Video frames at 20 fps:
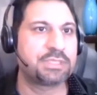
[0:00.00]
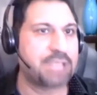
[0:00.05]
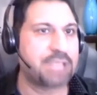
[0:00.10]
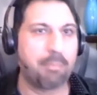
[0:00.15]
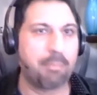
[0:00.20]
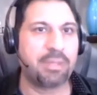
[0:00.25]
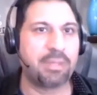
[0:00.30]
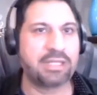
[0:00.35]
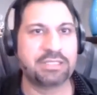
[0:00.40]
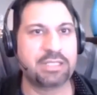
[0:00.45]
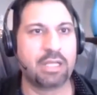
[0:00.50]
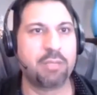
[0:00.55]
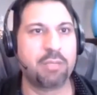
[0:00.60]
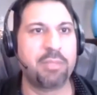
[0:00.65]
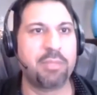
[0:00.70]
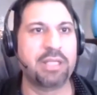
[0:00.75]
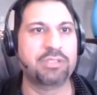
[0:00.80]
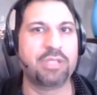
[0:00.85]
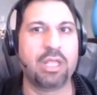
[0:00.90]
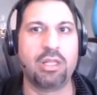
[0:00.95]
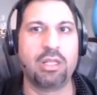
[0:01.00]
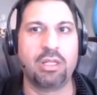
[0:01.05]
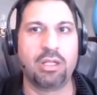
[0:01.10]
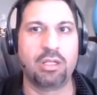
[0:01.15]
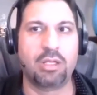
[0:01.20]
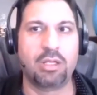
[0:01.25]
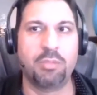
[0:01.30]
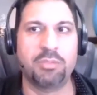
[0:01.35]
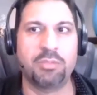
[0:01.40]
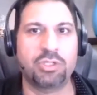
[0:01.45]
somebody's going to make that,
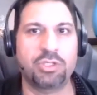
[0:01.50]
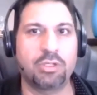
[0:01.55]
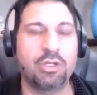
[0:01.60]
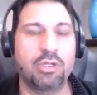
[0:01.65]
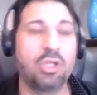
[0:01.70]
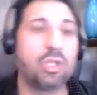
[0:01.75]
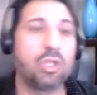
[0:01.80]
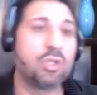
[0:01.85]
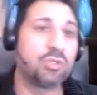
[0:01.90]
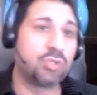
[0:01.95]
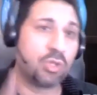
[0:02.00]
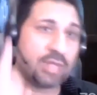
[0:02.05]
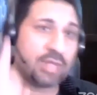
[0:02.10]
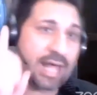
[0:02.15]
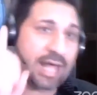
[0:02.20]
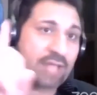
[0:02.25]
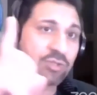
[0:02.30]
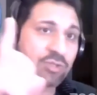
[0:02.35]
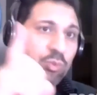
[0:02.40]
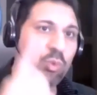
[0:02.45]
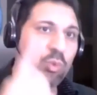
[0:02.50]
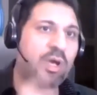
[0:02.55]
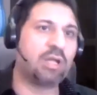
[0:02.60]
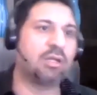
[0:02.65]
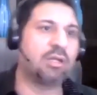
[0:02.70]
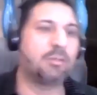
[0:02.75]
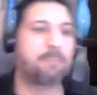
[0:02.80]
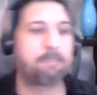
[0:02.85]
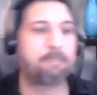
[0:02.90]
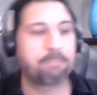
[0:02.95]
that commission so that's
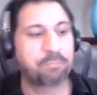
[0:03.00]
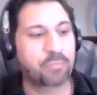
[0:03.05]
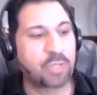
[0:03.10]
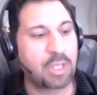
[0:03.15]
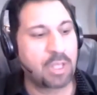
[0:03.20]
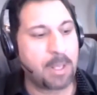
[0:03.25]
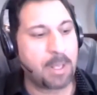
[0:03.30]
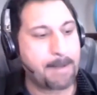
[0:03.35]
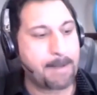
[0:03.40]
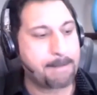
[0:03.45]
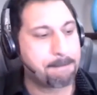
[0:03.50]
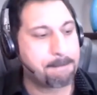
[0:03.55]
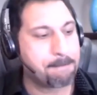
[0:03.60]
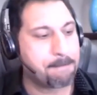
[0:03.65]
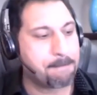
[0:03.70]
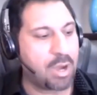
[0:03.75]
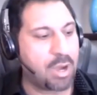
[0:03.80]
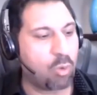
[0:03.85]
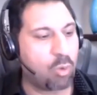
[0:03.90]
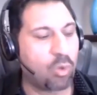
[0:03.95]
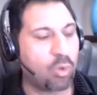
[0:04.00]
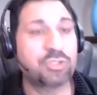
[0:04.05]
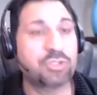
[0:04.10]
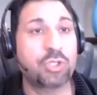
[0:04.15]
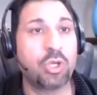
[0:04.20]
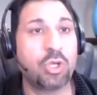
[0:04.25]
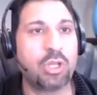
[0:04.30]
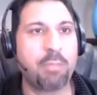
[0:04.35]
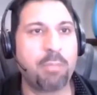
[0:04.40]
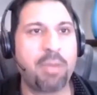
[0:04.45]
one but
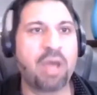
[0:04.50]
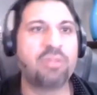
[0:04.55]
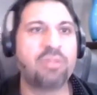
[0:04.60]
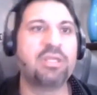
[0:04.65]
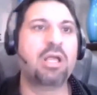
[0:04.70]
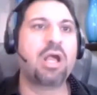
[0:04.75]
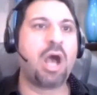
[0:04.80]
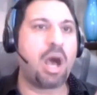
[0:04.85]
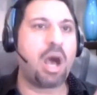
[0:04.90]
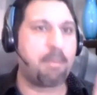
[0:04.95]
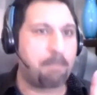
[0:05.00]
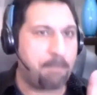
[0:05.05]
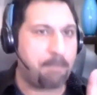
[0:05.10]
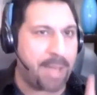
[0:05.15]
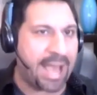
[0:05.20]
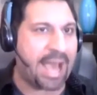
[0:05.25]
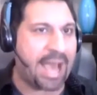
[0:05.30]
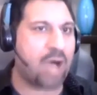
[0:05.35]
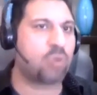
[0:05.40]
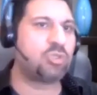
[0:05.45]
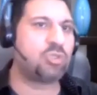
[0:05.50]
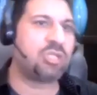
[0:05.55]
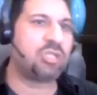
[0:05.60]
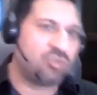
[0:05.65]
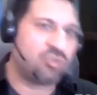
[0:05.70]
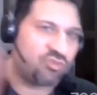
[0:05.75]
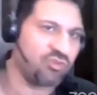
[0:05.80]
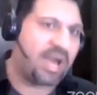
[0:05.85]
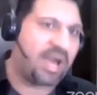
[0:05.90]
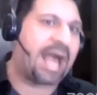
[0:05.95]
what's good about the
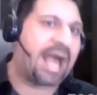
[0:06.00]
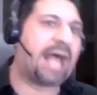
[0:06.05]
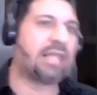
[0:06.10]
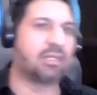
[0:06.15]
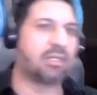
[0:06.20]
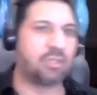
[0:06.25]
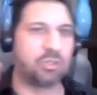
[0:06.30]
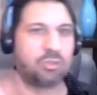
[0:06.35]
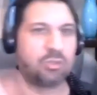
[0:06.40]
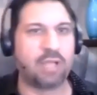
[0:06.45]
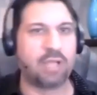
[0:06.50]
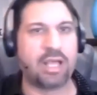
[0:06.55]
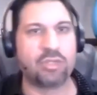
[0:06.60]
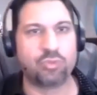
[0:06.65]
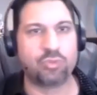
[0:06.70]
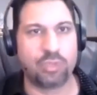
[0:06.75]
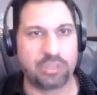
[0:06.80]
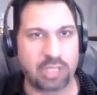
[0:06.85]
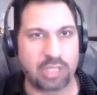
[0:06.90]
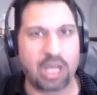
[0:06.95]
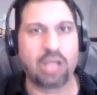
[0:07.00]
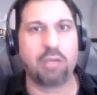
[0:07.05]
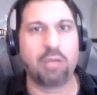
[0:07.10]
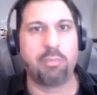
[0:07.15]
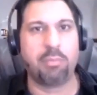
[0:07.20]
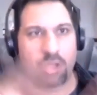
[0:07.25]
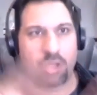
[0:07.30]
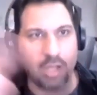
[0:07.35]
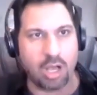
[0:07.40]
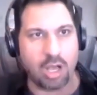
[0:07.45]
compounded value, as we
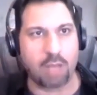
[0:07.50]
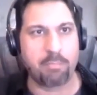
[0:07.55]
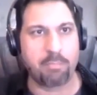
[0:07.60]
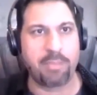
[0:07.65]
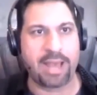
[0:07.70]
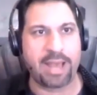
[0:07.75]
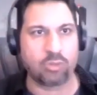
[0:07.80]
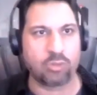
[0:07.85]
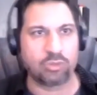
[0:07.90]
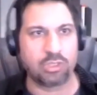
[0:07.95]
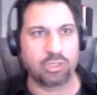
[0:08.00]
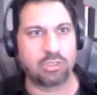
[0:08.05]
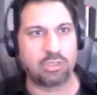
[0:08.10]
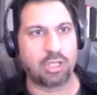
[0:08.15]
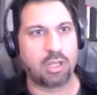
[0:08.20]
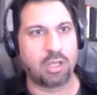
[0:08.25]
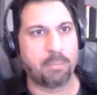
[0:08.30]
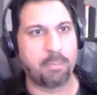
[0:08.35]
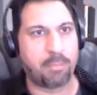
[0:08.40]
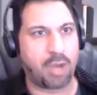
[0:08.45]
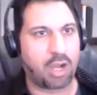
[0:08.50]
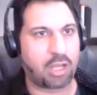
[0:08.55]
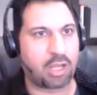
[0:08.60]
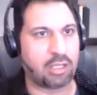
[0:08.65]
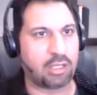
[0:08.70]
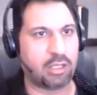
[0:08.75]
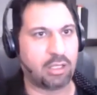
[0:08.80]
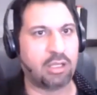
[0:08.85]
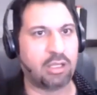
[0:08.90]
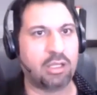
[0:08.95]
talk about compounded
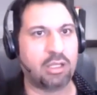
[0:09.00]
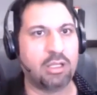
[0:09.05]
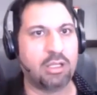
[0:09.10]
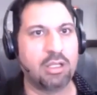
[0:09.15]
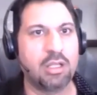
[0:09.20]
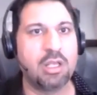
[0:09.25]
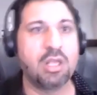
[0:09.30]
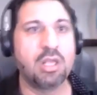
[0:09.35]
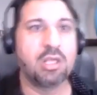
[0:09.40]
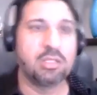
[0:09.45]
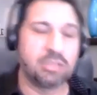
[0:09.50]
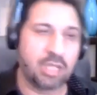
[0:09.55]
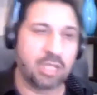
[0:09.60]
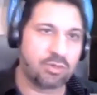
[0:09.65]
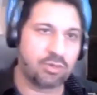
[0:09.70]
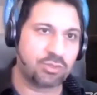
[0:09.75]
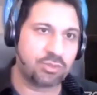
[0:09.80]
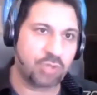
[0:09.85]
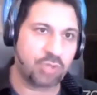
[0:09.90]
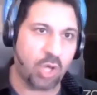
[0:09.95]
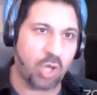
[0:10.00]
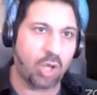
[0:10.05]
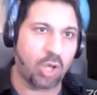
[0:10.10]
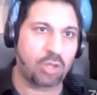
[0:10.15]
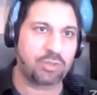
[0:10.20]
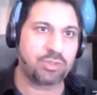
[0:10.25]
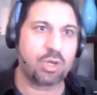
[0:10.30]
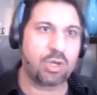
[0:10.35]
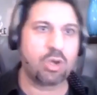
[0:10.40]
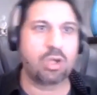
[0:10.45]
marketing, there is
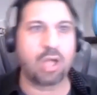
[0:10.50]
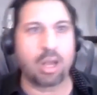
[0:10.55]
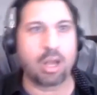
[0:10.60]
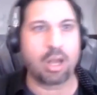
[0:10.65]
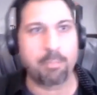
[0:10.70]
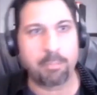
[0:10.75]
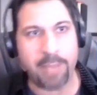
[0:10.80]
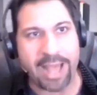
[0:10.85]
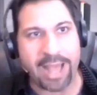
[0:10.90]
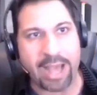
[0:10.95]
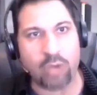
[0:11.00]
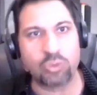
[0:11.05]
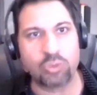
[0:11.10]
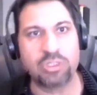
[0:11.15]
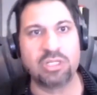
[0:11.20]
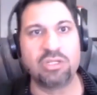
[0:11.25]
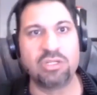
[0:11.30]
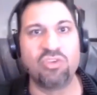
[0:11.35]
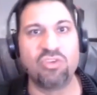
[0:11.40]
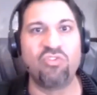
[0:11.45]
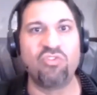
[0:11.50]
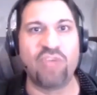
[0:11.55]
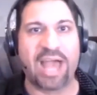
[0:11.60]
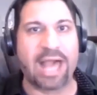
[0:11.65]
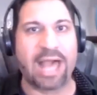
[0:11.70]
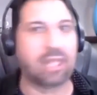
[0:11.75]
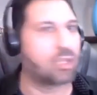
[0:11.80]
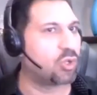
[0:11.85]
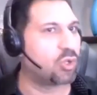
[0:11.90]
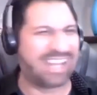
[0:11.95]
also compounded
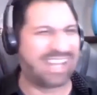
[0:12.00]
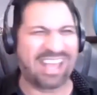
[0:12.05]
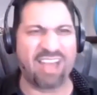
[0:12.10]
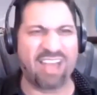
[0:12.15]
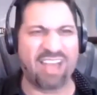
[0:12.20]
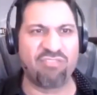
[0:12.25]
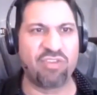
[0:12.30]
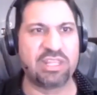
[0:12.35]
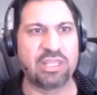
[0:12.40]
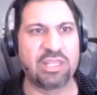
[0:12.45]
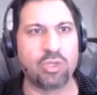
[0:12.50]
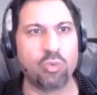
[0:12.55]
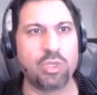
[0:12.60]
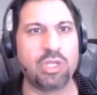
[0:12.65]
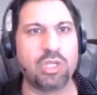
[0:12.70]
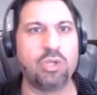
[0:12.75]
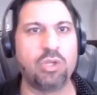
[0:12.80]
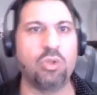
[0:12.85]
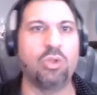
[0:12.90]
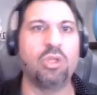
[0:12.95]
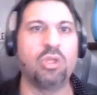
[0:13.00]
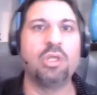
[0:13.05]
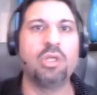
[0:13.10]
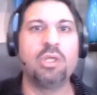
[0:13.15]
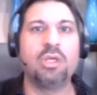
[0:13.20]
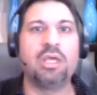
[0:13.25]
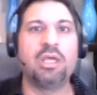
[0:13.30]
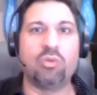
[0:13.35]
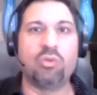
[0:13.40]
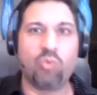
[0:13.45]
value in everything we do.
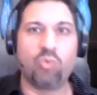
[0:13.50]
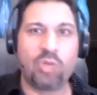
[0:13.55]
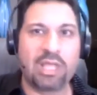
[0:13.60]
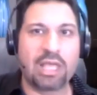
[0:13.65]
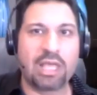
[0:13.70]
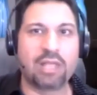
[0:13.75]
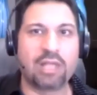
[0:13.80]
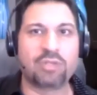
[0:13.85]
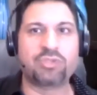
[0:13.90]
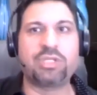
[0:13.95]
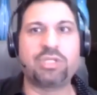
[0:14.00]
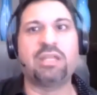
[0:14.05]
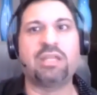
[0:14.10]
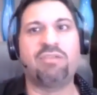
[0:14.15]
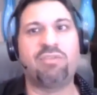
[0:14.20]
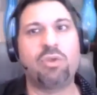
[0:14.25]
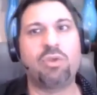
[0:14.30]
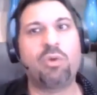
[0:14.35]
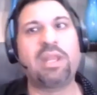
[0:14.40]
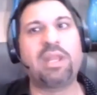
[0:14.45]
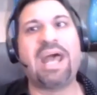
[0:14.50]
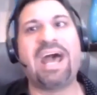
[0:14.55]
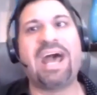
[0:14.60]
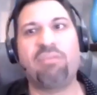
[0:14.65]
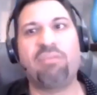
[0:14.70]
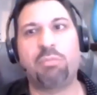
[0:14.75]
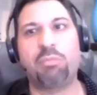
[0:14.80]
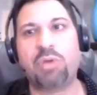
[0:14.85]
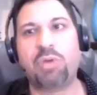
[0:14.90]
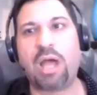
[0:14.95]
In real estate, if you want to
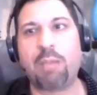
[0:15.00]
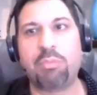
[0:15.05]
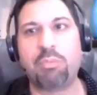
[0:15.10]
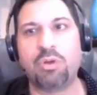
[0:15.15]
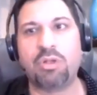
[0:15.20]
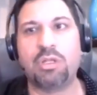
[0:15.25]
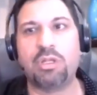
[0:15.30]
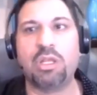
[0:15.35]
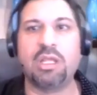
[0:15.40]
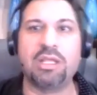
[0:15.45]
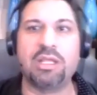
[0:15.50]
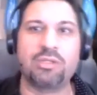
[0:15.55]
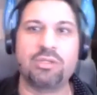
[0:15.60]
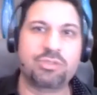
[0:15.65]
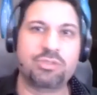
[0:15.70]
have a property,